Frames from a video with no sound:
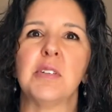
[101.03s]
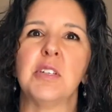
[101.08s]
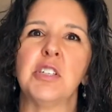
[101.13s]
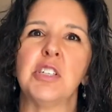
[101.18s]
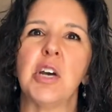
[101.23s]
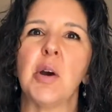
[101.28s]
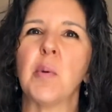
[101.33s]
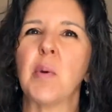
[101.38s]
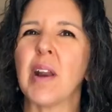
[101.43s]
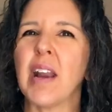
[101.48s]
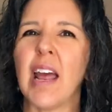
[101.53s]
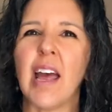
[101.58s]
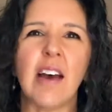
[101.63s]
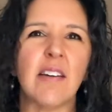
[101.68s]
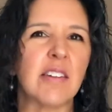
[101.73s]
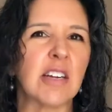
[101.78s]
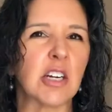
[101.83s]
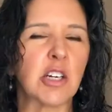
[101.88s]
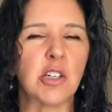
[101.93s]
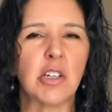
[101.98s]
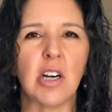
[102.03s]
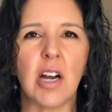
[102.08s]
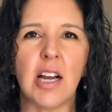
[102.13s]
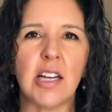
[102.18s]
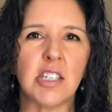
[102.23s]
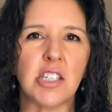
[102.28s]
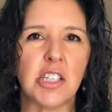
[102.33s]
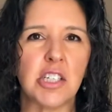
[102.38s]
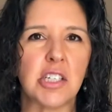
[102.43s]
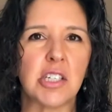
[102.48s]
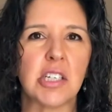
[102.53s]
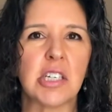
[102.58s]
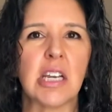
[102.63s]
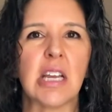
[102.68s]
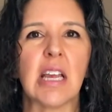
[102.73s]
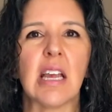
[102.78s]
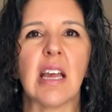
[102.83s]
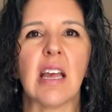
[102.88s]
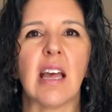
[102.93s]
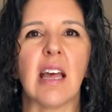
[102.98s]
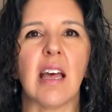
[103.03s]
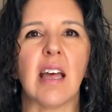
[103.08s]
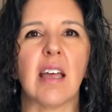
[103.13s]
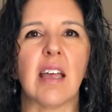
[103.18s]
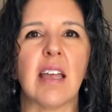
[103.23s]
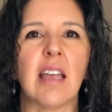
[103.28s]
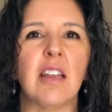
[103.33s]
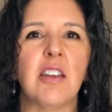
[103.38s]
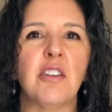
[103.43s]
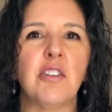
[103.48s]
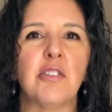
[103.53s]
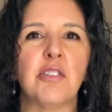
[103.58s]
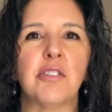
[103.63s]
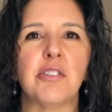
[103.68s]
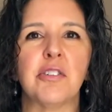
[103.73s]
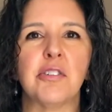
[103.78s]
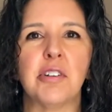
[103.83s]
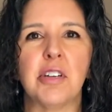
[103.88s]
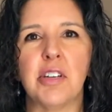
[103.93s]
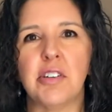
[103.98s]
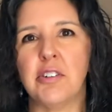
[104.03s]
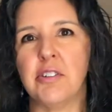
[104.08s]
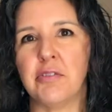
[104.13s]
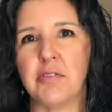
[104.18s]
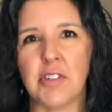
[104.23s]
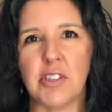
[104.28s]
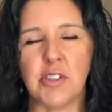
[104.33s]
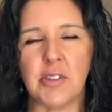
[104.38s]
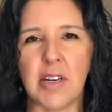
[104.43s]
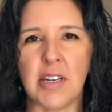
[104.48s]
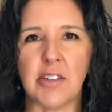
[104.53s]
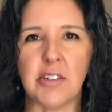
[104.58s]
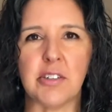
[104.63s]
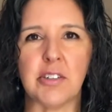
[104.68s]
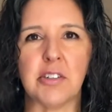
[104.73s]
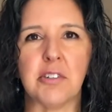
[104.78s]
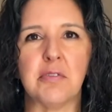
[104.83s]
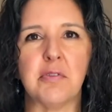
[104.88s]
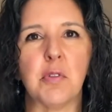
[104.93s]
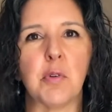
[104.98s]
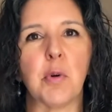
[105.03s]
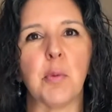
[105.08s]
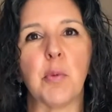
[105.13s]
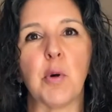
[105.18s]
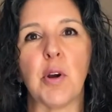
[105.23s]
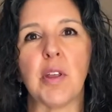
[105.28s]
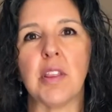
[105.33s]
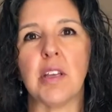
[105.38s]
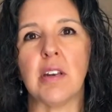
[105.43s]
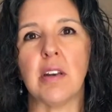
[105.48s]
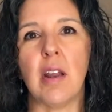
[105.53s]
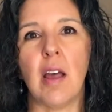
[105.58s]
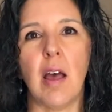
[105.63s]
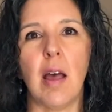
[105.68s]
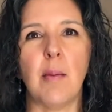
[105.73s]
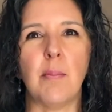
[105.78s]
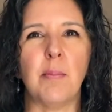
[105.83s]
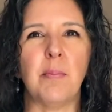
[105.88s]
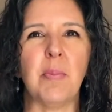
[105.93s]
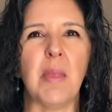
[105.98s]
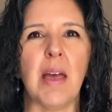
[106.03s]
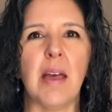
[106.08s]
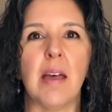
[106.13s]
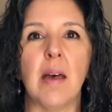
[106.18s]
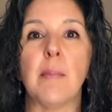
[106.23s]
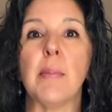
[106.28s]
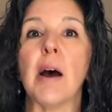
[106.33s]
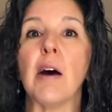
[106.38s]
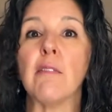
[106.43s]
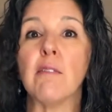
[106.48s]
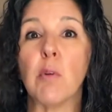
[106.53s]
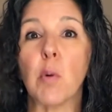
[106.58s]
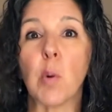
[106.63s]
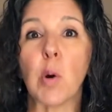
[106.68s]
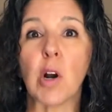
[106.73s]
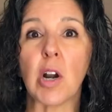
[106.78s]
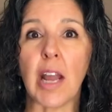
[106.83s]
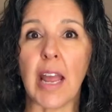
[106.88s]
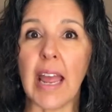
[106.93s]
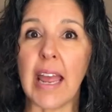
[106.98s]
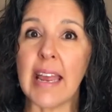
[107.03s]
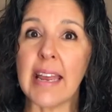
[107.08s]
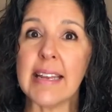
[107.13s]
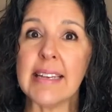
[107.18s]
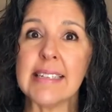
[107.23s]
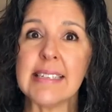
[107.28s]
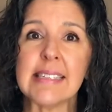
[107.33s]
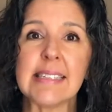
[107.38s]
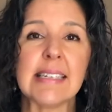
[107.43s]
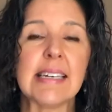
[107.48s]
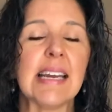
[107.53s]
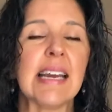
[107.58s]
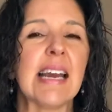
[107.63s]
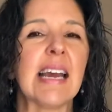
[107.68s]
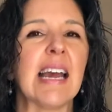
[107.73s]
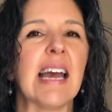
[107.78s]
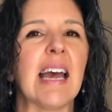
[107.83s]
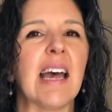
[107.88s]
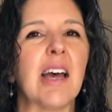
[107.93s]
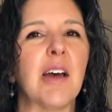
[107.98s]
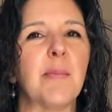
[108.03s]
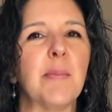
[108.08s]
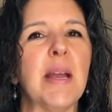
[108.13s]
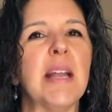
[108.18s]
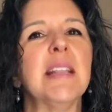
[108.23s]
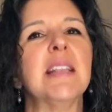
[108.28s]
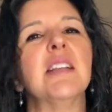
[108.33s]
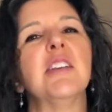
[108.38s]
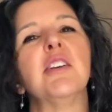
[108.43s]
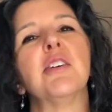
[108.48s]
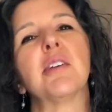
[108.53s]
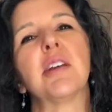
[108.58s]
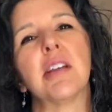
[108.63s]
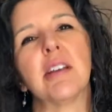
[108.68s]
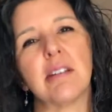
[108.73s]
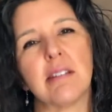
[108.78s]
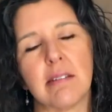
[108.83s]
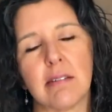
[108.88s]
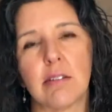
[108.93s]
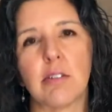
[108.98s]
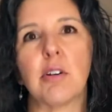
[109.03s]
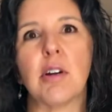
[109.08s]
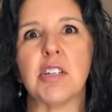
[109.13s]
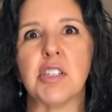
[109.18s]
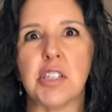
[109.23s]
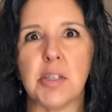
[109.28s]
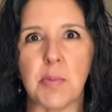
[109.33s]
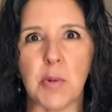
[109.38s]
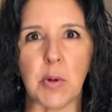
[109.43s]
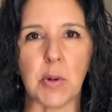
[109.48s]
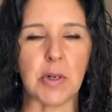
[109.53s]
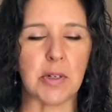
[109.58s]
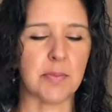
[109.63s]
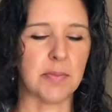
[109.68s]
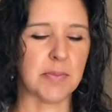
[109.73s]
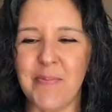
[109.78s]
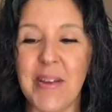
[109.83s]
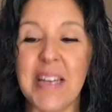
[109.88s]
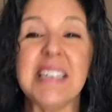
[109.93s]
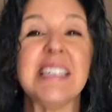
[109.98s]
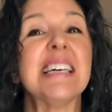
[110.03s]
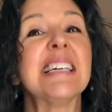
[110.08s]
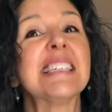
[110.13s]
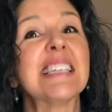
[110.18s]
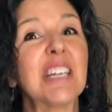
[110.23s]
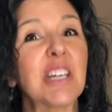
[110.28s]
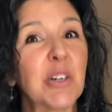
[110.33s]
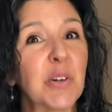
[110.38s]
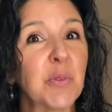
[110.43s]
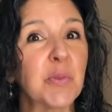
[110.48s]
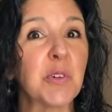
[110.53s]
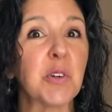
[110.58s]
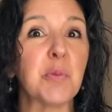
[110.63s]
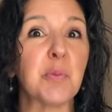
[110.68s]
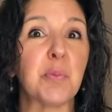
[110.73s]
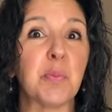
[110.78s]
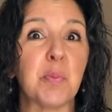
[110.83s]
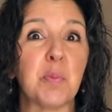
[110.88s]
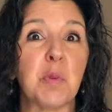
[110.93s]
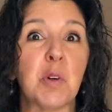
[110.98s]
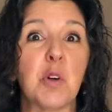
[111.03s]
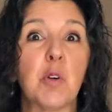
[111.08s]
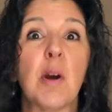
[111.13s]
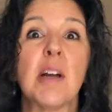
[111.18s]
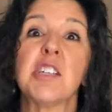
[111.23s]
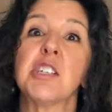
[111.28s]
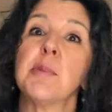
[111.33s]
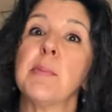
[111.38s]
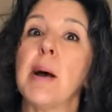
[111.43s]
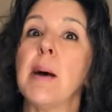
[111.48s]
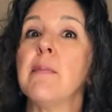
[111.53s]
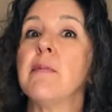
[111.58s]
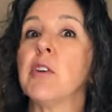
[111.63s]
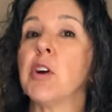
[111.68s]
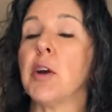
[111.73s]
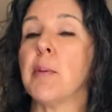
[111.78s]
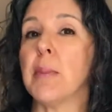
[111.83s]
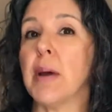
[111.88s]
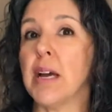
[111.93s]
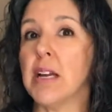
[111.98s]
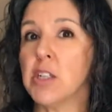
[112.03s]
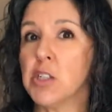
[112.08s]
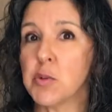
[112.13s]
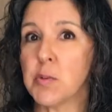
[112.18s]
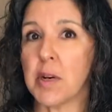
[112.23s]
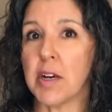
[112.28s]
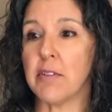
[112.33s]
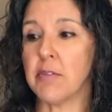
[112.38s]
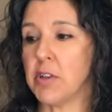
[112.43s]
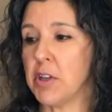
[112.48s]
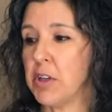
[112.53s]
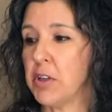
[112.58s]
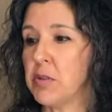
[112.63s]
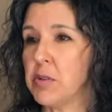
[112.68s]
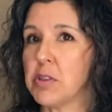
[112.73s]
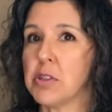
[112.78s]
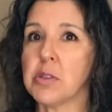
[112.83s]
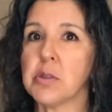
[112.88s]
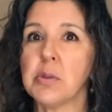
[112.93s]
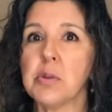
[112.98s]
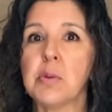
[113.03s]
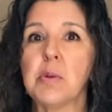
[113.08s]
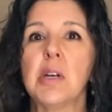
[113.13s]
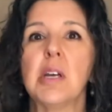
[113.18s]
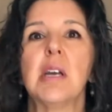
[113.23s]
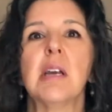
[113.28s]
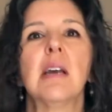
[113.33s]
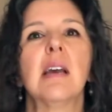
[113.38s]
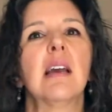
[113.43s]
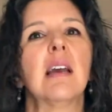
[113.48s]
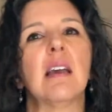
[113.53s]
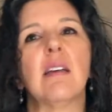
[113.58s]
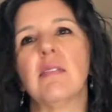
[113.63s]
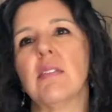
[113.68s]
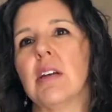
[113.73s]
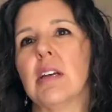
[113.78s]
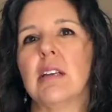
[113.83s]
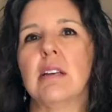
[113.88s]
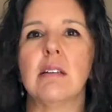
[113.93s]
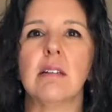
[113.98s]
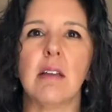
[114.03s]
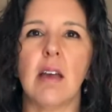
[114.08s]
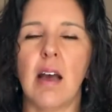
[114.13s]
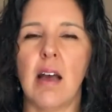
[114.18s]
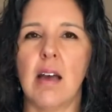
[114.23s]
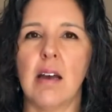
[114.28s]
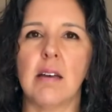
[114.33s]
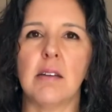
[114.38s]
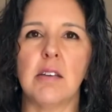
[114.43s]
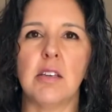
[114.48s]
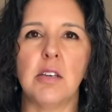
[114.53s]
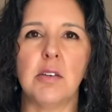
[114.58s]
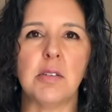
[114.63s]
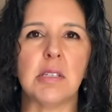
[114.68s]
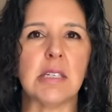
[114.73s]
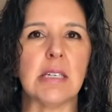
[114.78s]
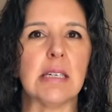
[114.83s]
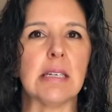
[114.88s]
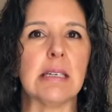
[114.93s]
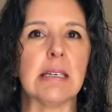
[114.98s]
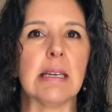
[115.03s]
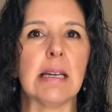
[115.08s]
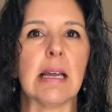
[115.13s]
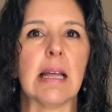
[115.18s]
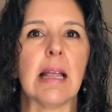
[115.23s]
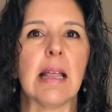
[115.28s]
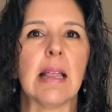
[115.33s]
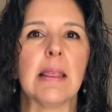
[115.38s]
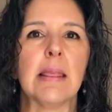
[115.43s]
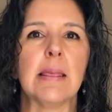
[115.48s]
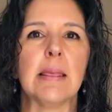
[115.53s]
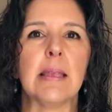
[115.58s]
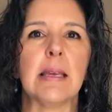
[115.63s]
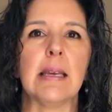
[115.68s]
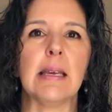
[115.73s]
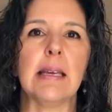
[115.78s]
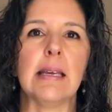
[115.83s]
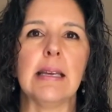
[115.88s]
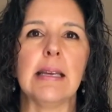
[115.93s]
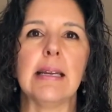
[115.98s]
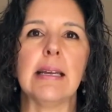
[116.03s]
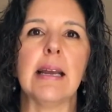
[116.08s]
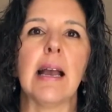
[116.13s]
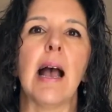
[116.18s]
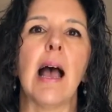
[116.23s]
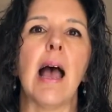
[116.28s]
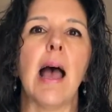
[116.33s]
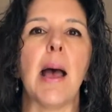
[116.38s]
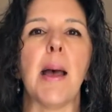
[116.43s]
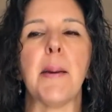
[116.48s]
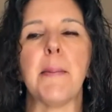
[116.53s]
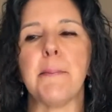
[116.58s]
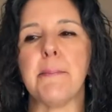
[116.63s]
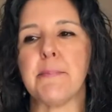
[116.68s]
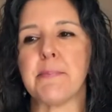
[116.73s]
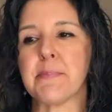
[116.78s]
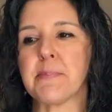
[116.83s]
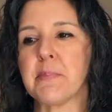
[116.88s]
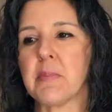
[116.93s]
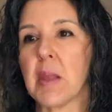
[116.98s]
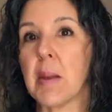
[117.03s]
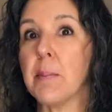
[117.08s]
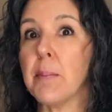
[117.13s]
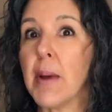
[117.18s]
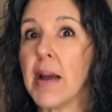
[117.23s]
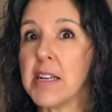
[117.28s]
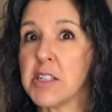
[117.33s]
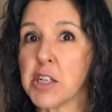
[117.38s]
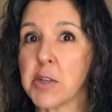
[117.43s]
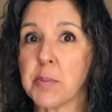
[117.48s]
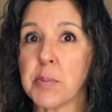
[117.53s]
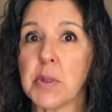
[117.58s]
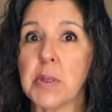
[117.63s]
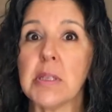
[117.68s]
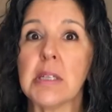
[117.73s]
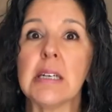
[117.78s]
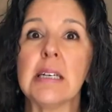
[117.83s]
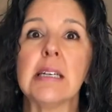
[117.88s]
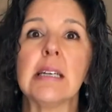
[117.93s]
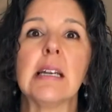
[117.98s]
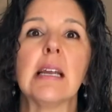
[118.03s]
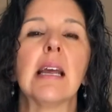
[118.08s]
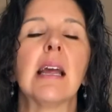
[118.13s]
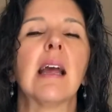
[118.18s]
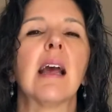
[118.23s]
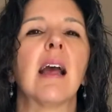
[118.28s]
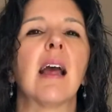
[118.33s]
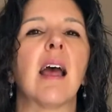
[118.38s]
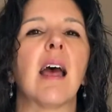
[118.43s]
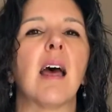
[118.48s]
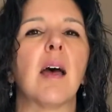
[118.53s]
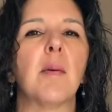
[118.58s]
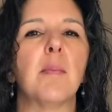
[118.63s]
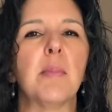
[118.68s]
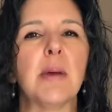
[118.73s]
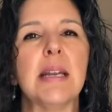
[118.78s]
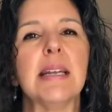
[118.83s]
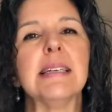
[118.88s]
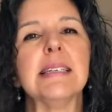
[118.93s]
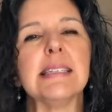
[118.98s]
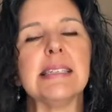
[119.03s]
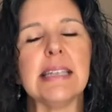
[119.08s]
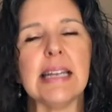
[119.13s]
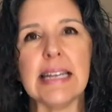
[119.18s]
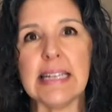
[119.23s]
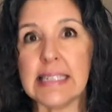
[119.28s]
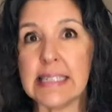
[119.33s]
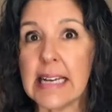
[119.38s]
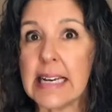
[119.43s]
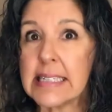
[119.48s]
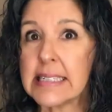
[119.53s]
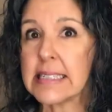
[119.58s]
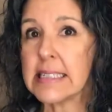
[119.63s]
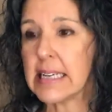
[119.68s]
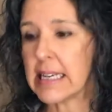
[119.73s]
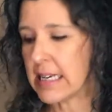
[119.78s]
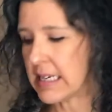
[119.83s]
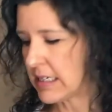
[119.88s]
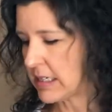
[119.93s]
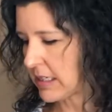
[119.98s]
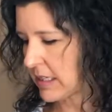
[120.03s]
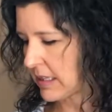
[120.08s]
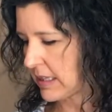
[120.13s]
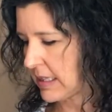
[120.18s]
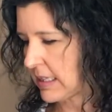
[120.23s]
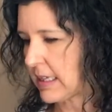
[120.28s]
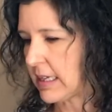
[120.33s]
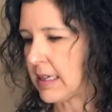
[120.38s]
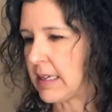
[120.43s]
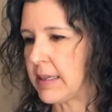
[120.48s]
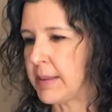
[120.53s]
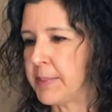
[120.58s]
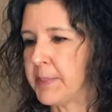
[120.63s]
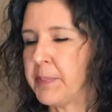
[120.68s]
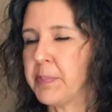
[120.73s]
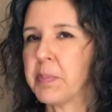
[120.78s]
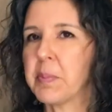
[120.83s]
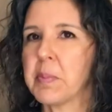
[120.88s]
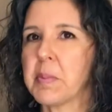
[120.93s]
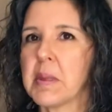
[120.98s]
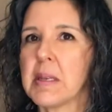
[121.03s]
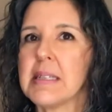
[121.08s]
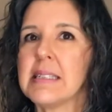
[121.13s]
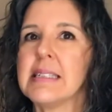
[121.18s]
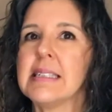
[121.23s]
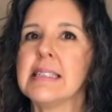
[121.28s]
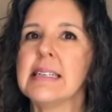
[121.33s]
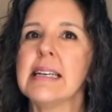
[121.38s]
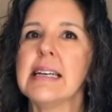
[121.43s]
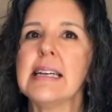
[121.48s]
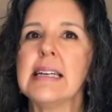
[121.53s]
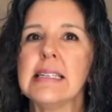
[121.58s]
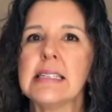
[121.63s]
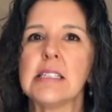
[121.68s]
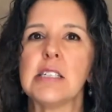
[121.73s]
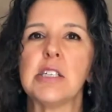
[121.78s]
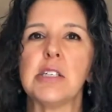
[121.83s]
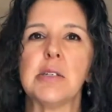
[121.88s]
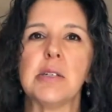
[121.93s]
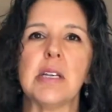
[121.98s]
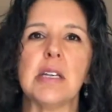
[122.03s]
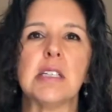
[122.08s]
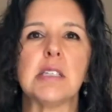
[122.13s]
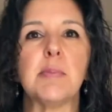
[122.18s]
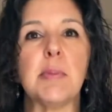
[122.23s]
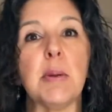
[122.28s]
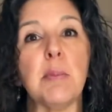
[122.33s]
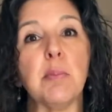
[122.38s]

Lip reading: Don't want to have it crushed in your refrigerator for more than about 4 days, and then you can crush some more. It doesn't crush them up very much whenever you do, even using the magic bullet, but it does need, the seeds do need to be